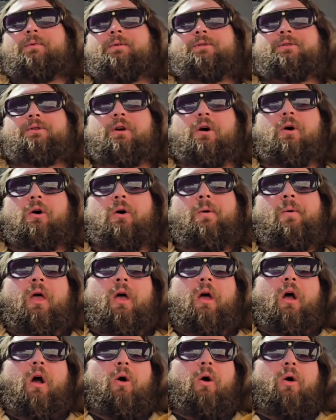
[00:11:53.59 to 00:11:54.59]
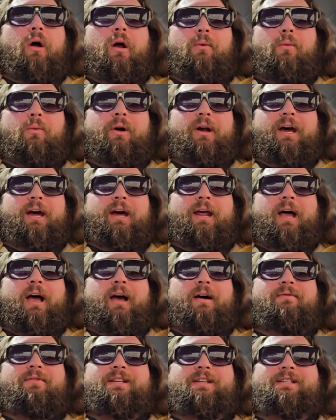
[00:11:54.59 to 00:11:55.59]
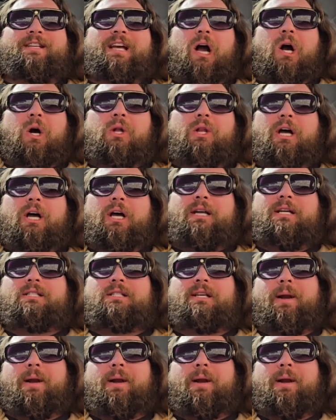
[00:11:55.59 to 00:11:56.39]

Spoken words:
So we're gonna have this outlined.